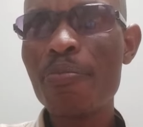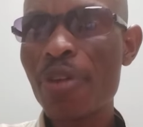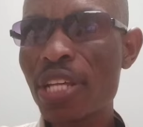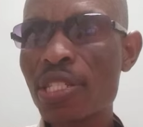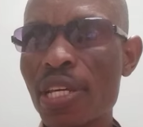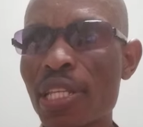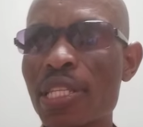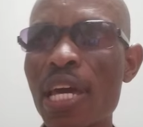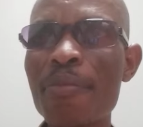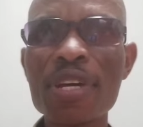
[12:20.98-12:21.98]

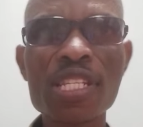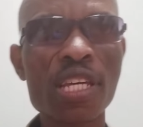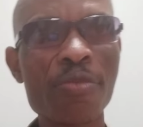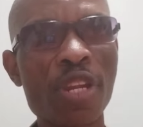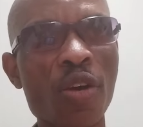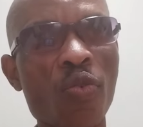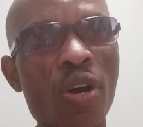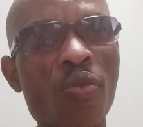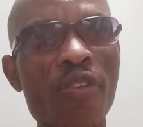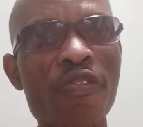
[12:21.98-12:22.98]
President Emerson
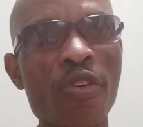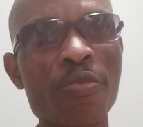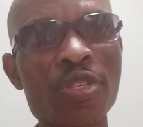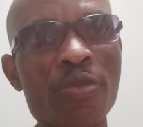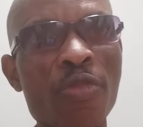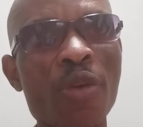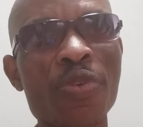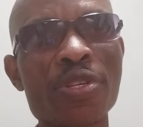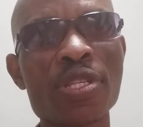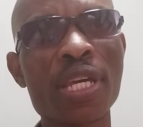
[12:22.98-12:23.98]
Mnangagwa from
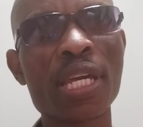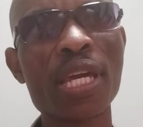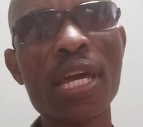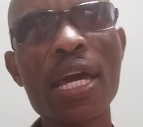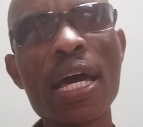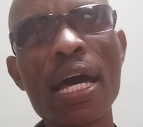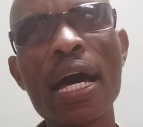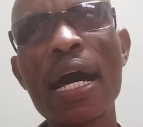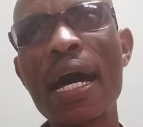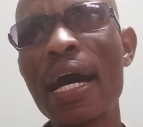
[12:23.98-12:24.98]
Zimbabwe saying
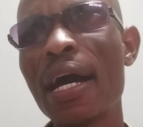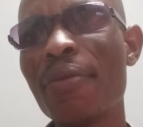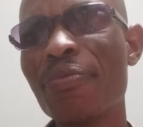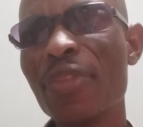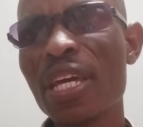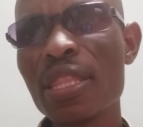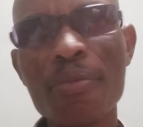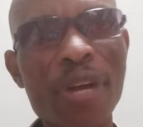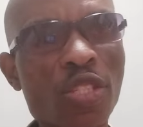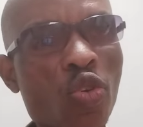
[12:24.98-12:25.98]

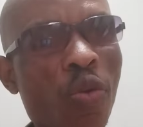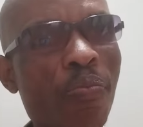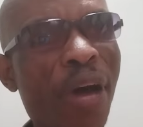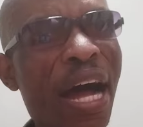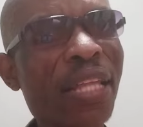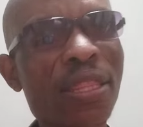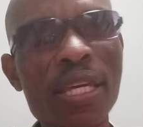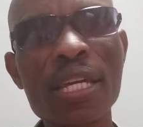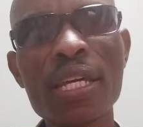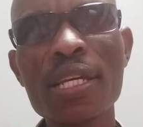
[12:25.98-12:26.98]
they must combat
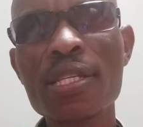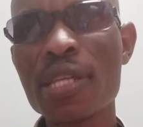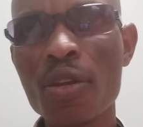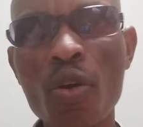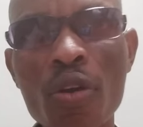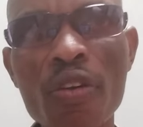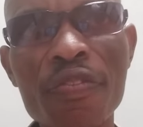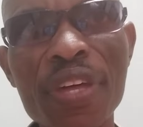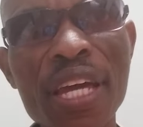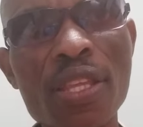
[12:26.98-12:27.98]
this and all
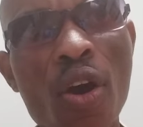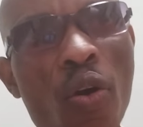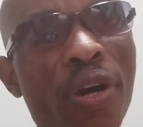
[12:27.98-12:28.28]
of that.